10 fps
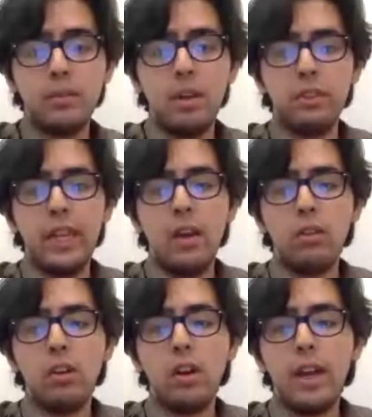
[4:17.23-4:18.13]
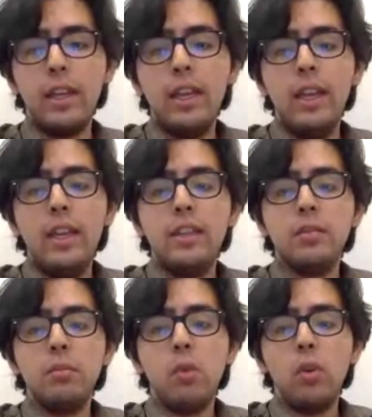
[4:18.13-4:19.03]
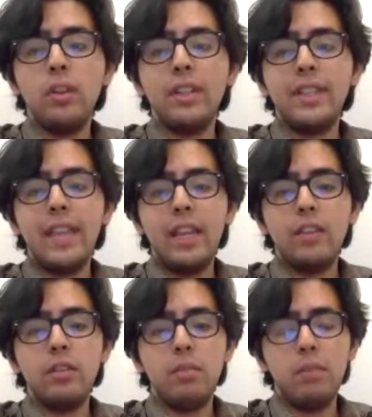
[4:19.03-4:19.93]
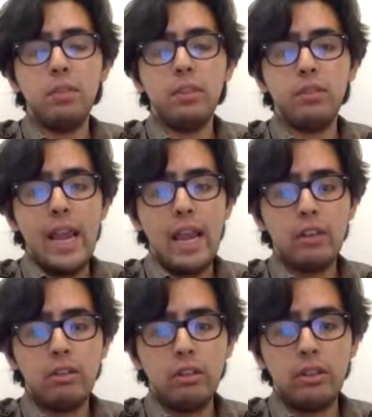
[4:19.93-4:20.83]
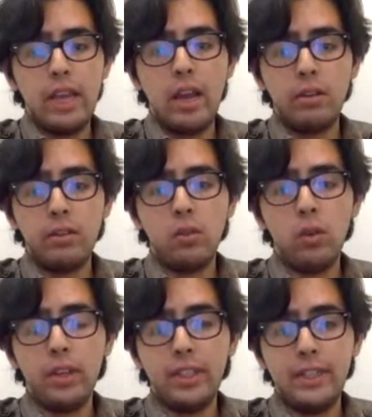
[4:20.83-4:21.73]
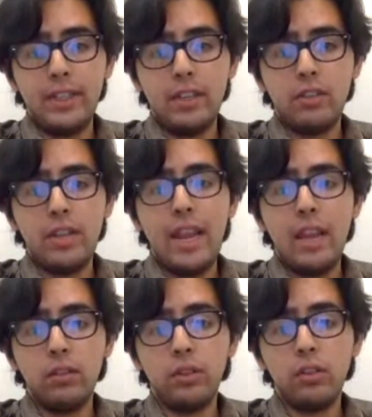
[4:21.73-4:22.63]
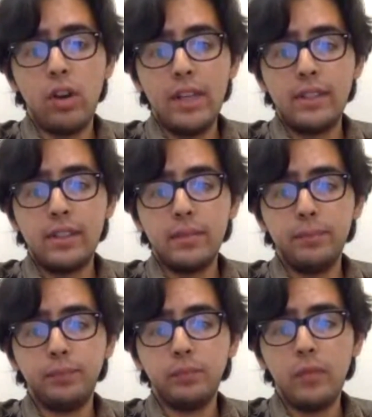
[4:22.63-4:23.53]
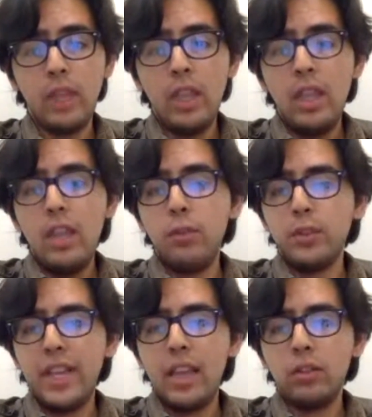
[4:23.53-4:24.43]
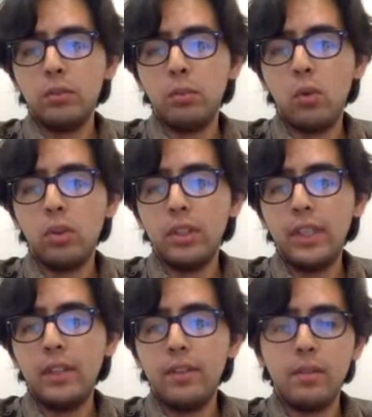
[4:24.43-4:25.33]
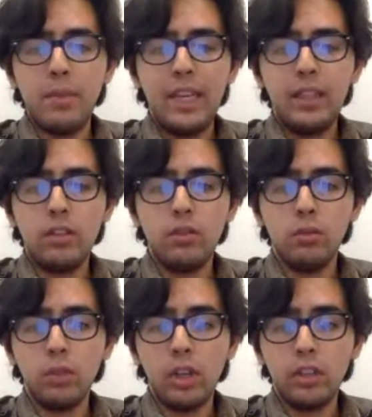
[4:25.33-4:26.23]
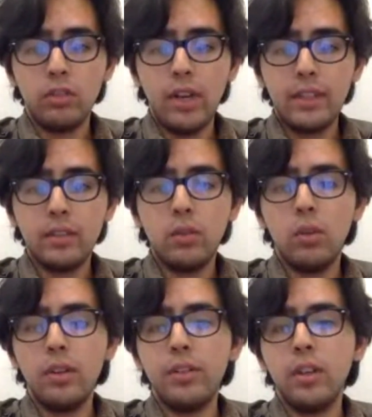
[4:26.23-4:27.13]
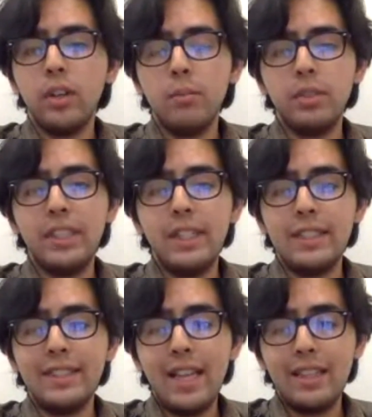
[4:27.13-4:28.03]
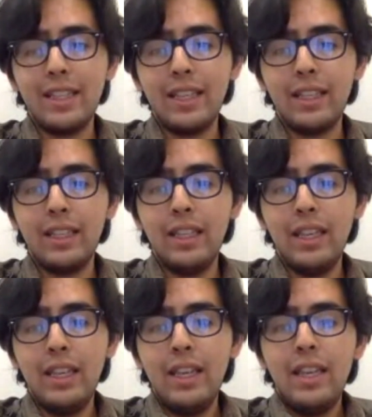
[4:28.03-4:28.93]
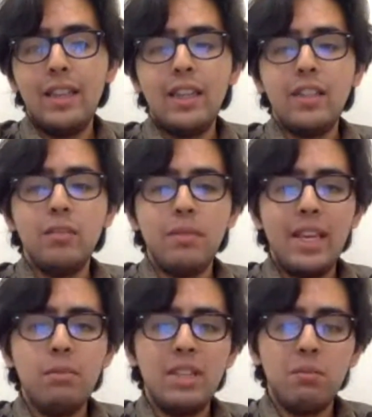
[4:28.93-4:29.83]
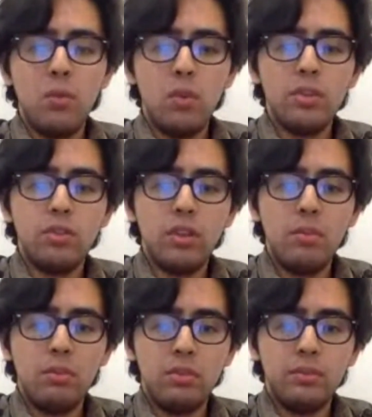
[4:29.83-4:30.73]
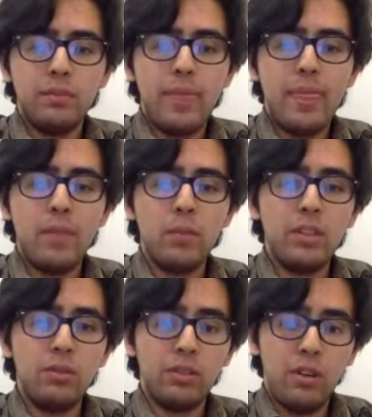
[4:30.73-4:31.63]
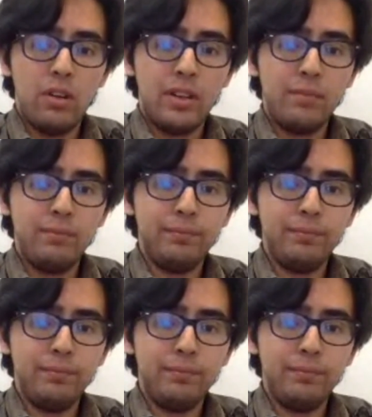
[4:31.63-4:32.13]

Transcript: to public outcry, it is important to gauge the public's reaction to how your organization handled the crisis. If it was handled poorly, if the main issues were not addressed, or if your company does nothing, then you may be in more trouble than when you started.